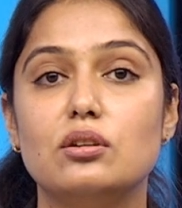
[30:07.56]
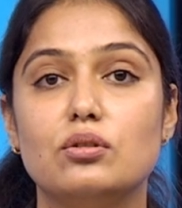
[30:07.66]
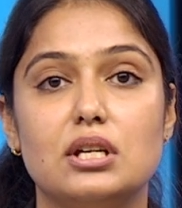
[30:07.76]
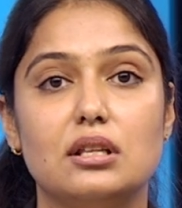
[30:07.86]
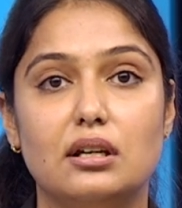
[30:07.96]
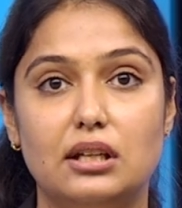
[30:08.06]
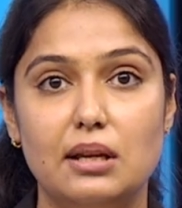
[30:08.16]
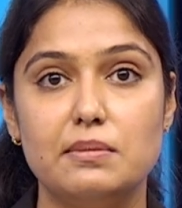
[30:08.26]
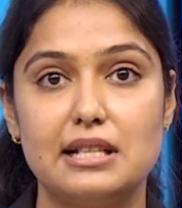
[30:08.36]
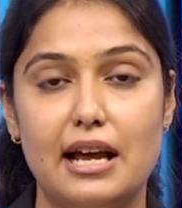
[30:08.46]
using the
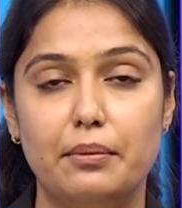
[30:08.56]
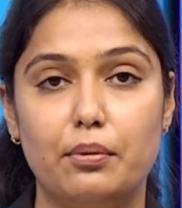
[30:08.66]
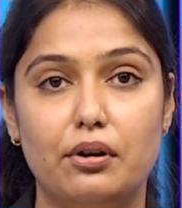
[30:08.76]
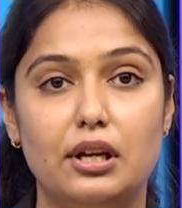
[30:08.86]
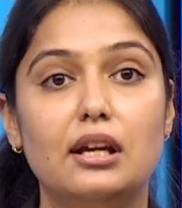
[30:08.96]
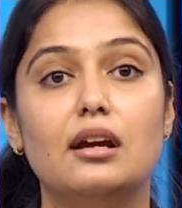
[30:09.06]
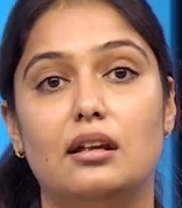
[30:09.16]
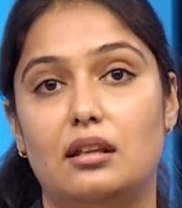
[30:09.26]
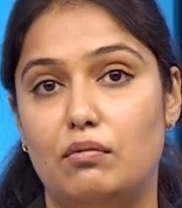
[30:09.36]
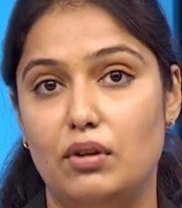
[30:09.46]
Teams library
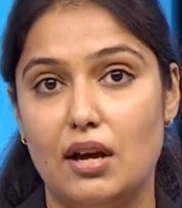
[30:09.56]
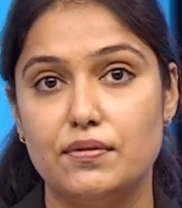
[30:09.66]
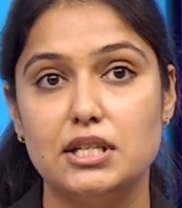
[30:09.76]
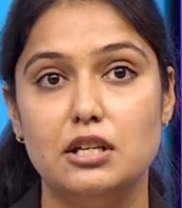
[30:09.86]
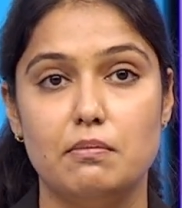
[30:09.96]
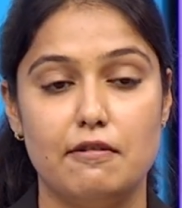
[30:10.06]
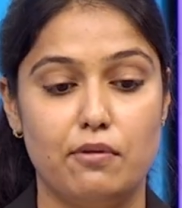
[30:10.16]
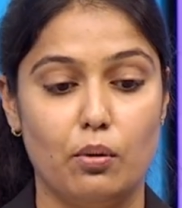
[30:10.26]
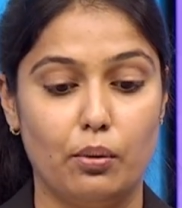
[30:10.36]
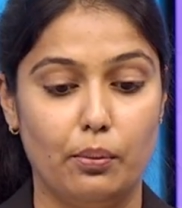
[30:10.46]
that we have seen
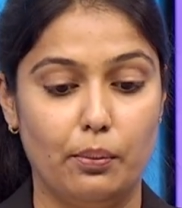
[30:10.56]
before.